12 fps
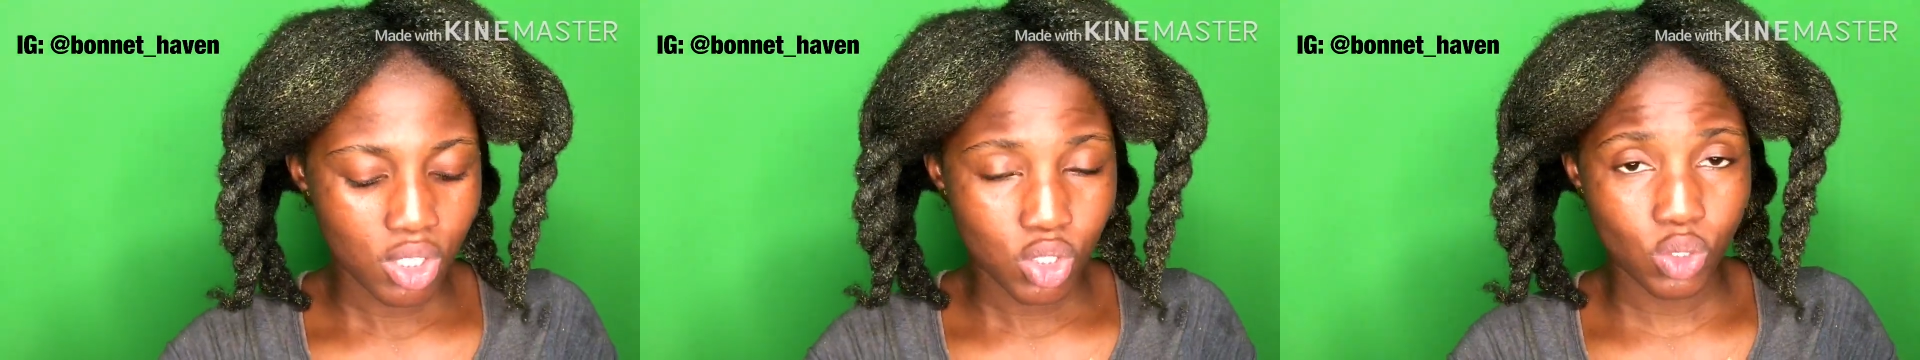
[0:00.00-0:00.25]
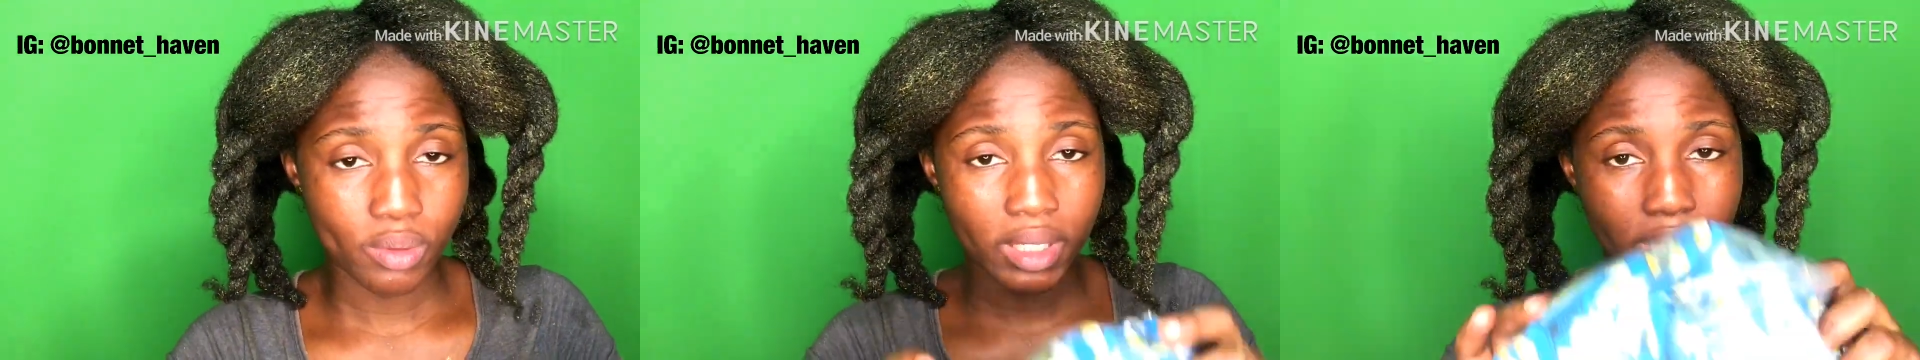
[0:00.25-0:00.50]

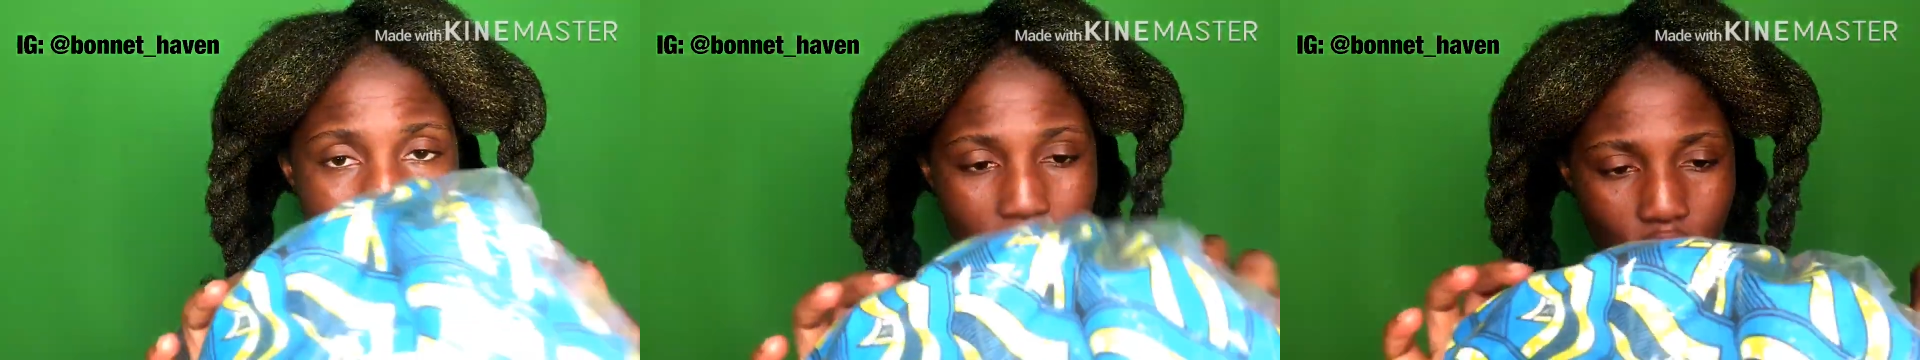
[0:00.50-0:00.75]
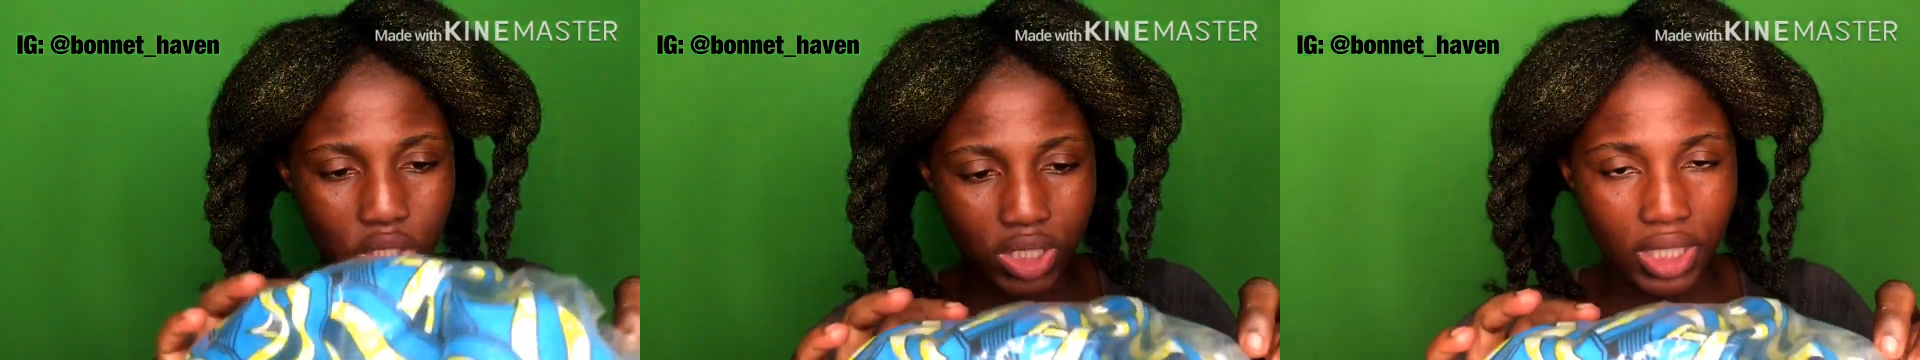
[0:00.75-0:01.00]
So I'm gonna be
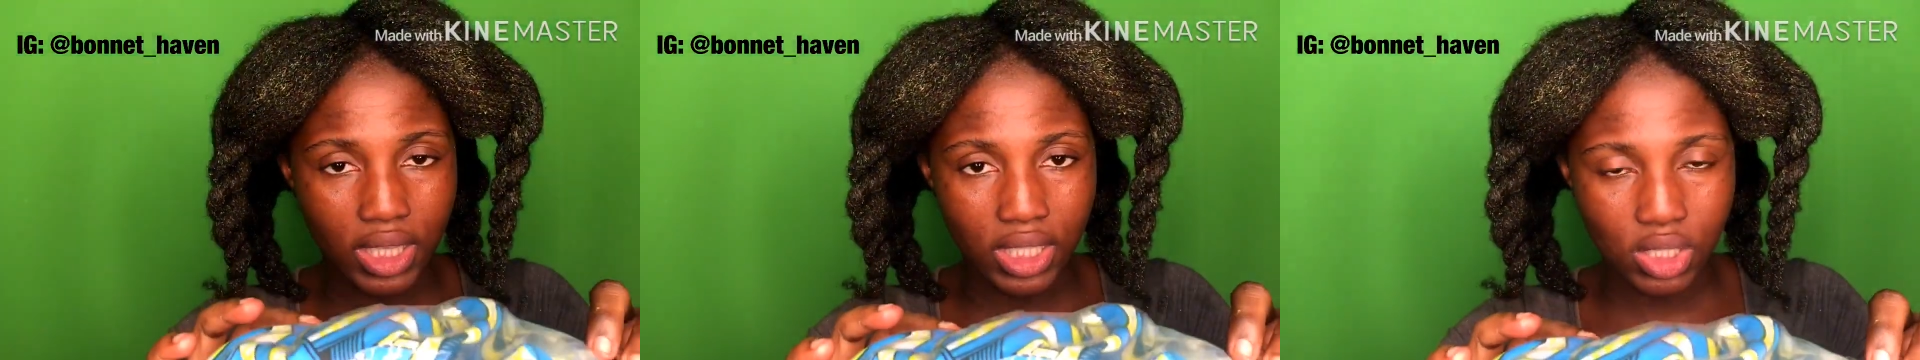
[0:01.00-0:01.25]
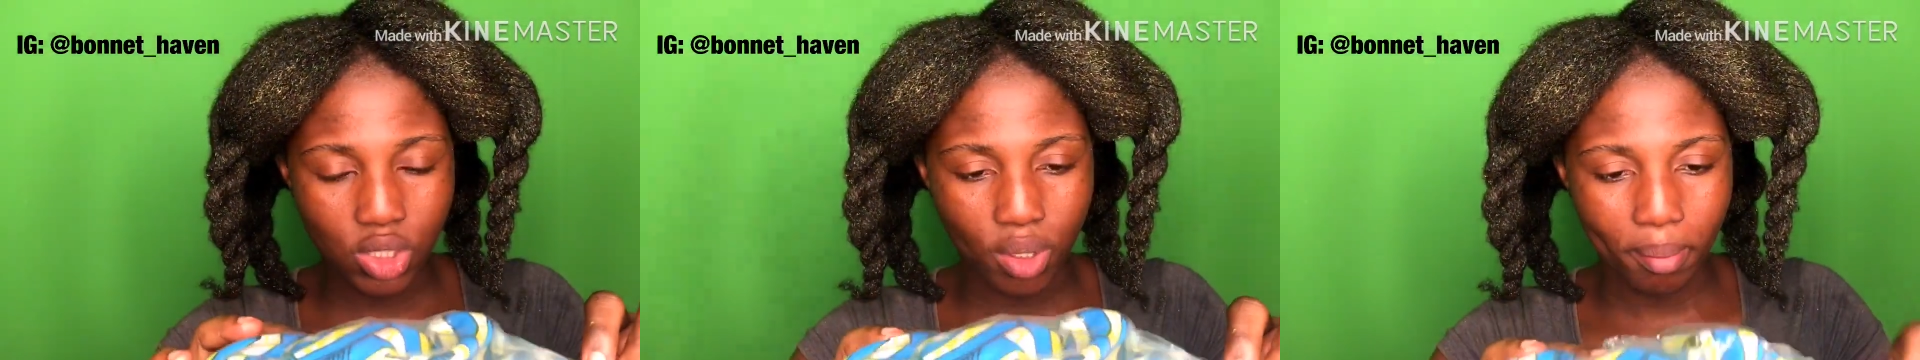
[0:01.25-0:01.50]
using
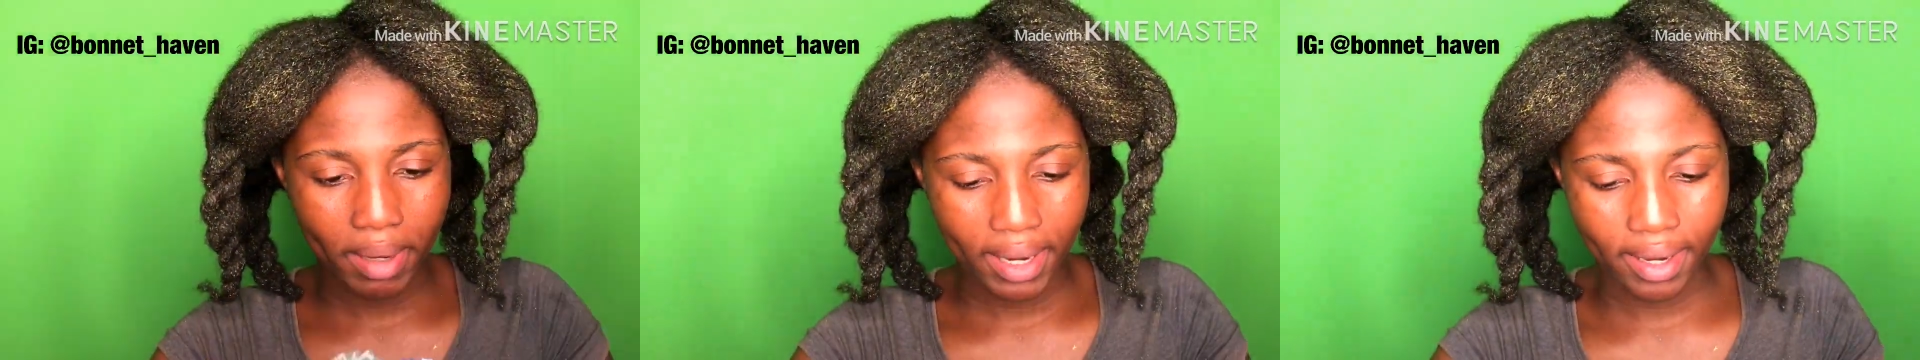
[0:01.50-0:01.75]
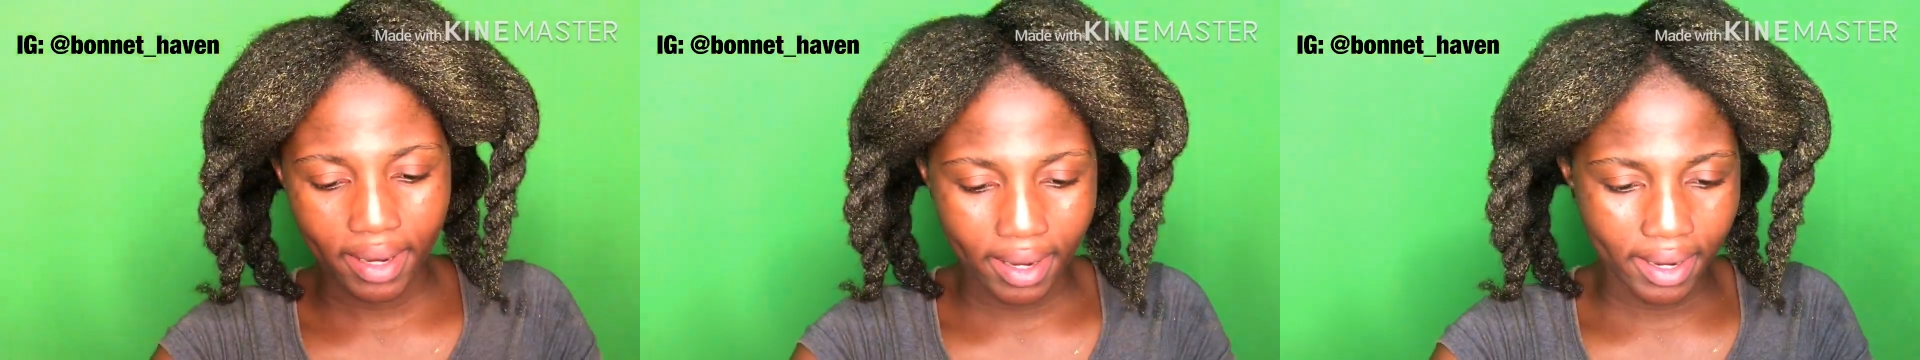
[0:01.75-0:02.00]
this on my
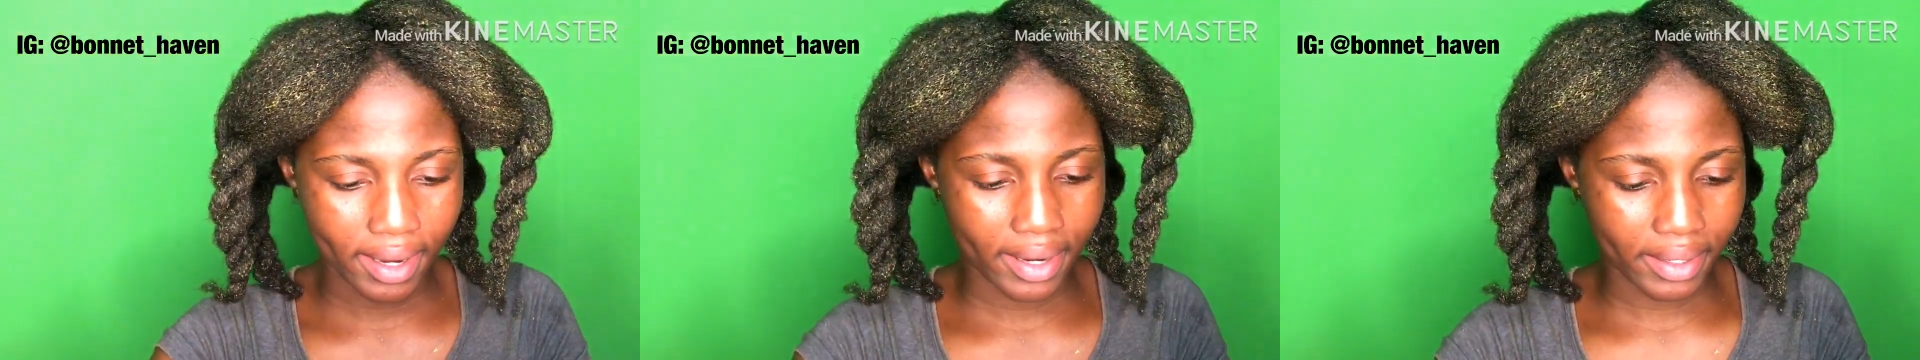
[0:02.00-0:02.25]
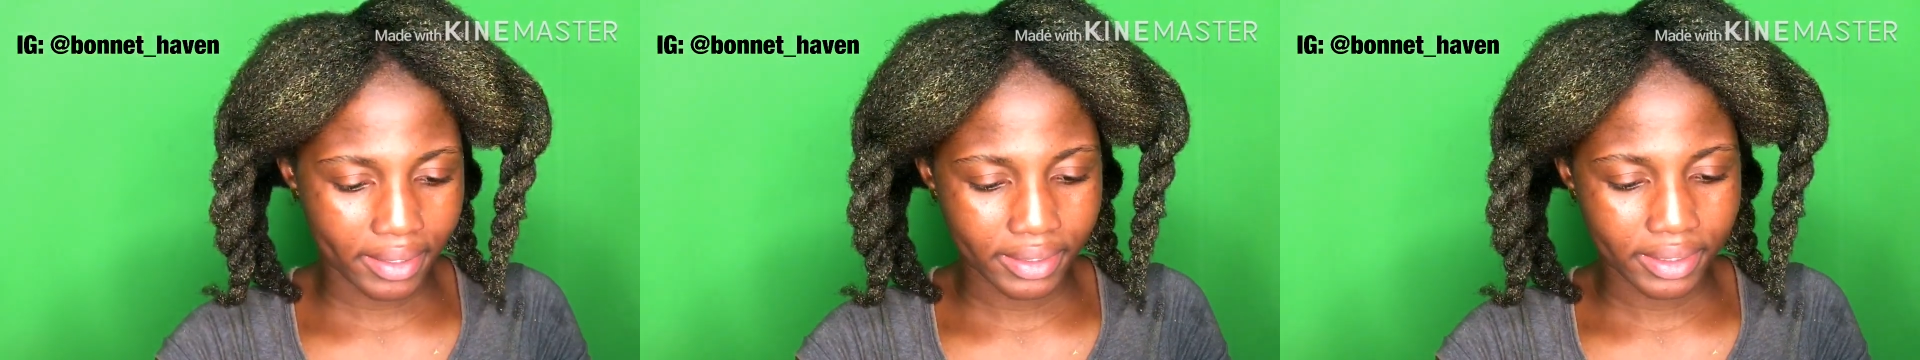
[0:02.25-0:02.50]

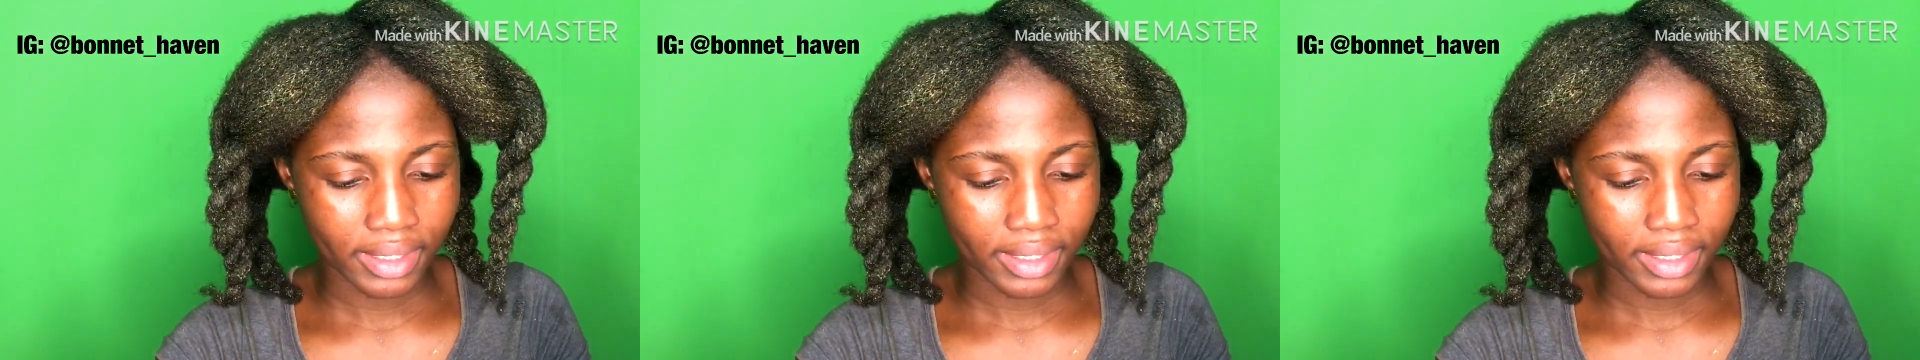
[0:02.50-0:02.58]
hair,